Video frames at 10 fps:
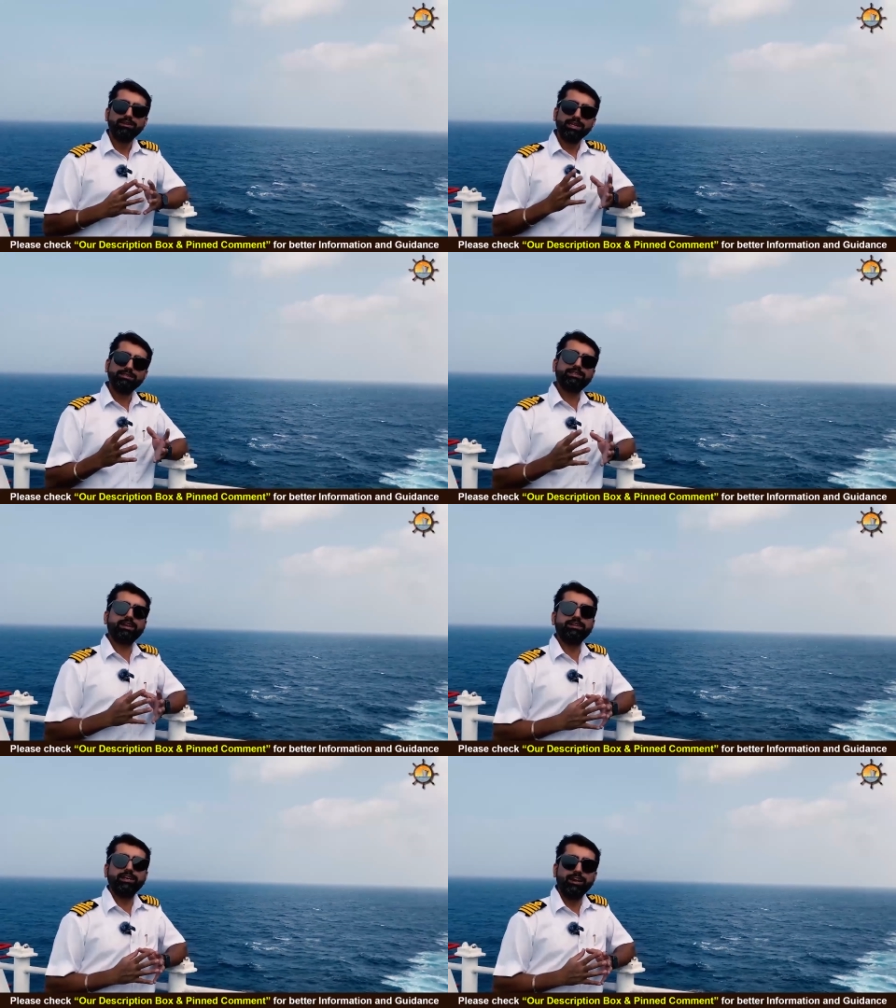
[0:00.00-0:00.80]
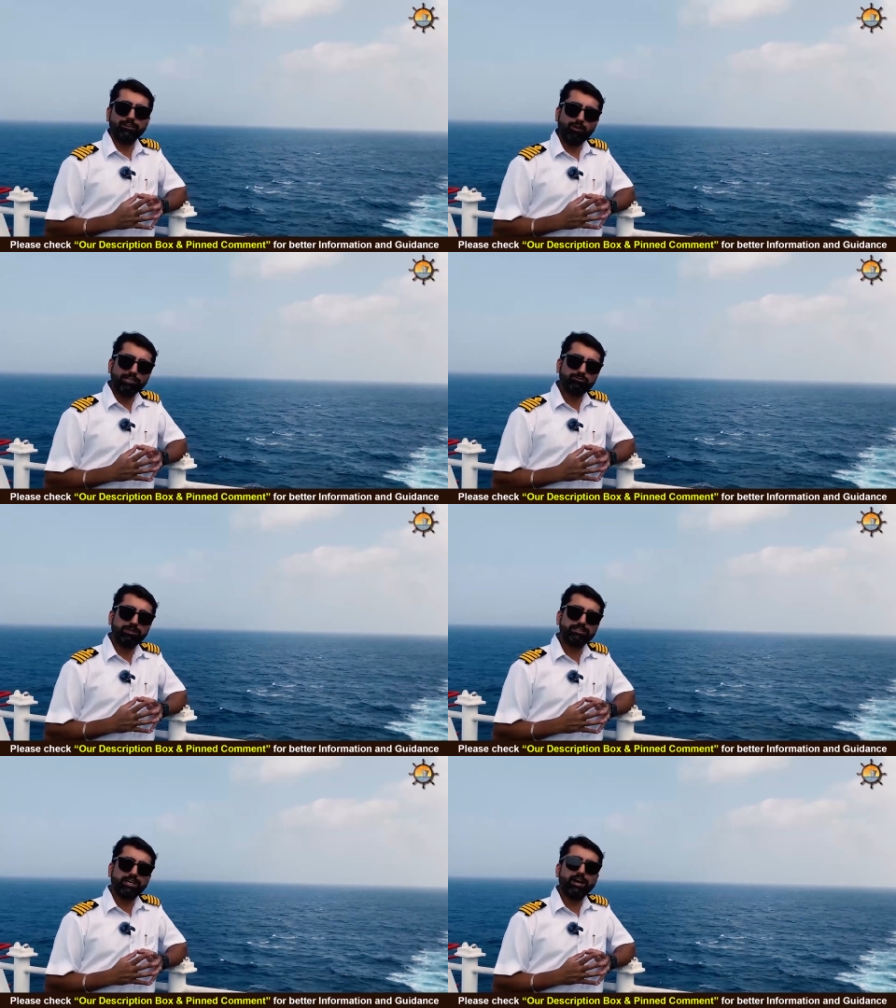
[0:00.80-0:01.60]
These technical
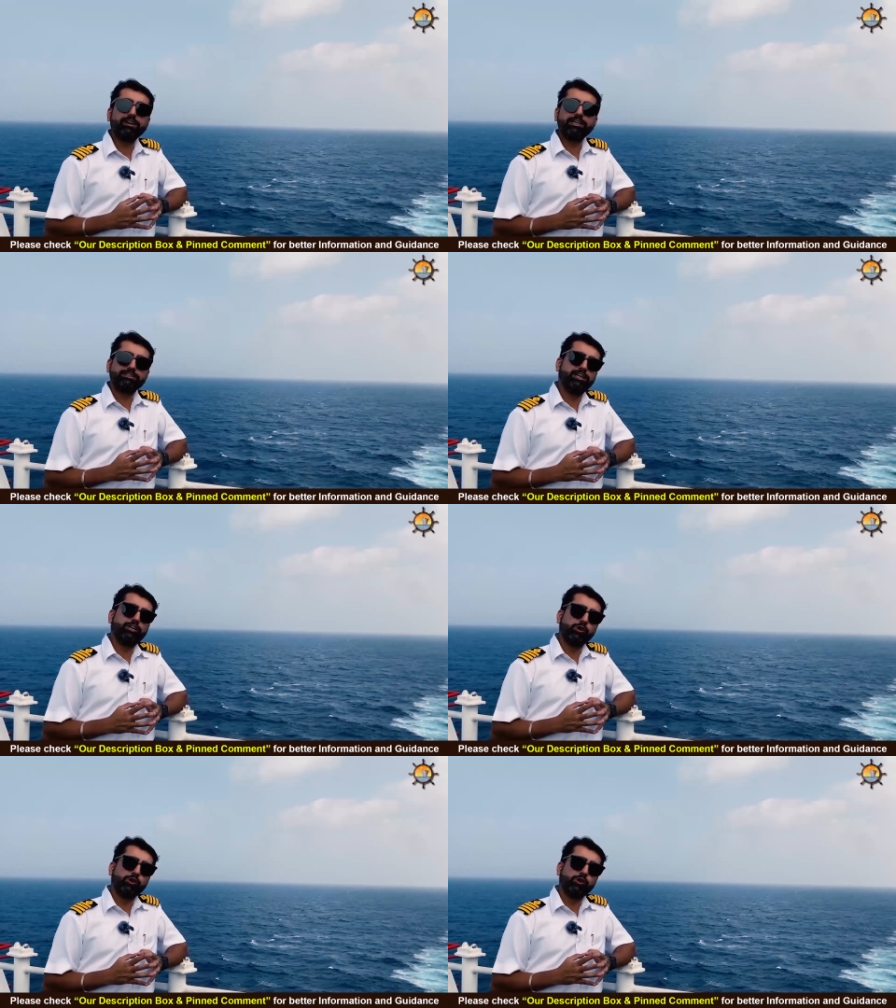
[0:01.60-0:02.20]
advancements are recent